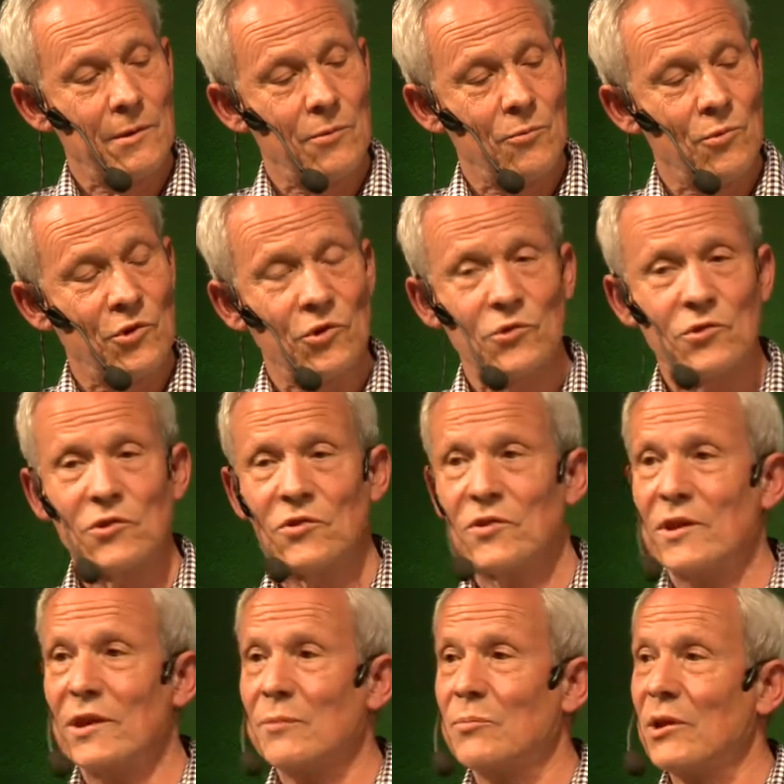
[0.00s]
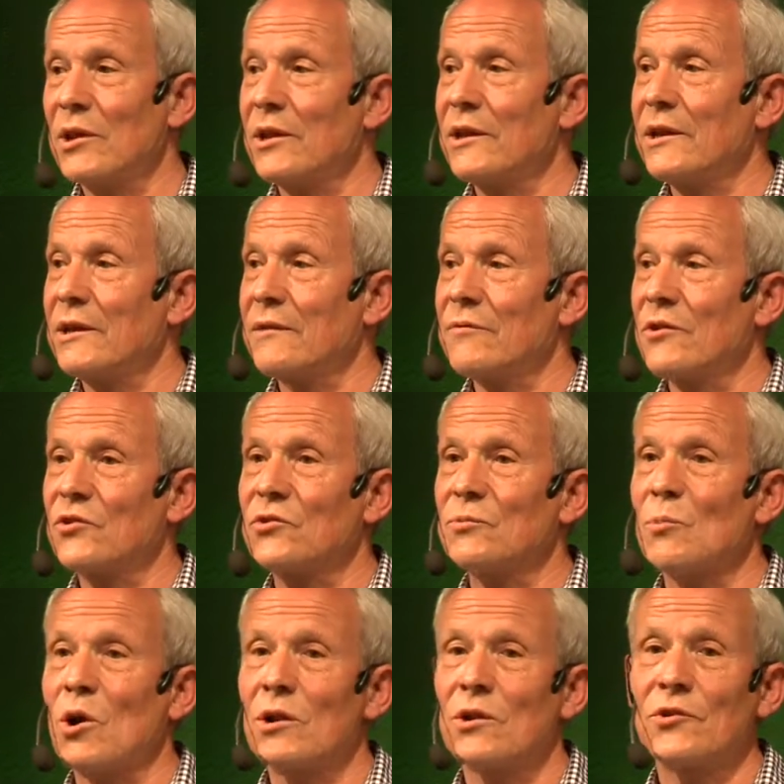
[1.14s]
reduces the ability of the
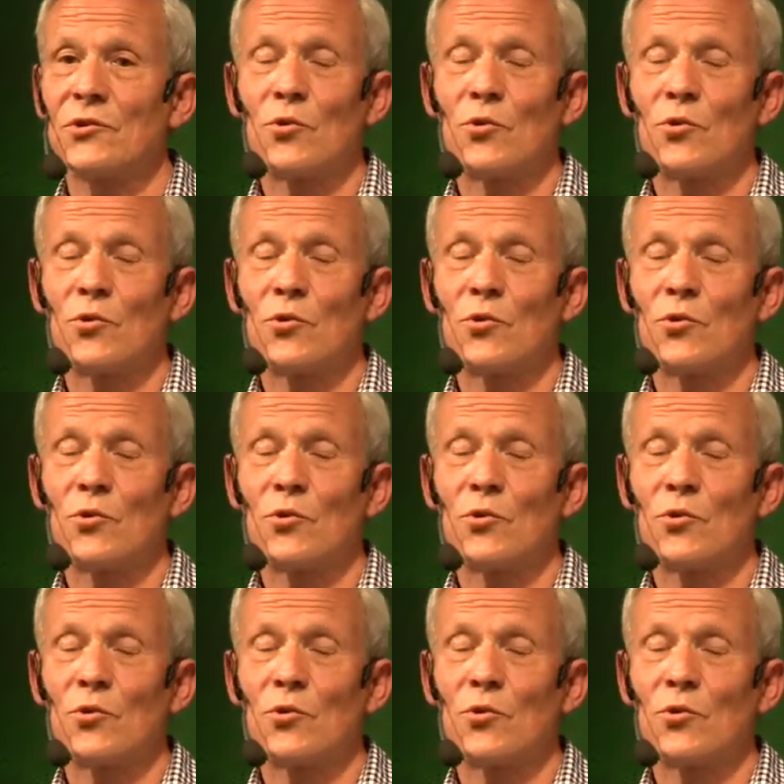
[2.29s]
smallest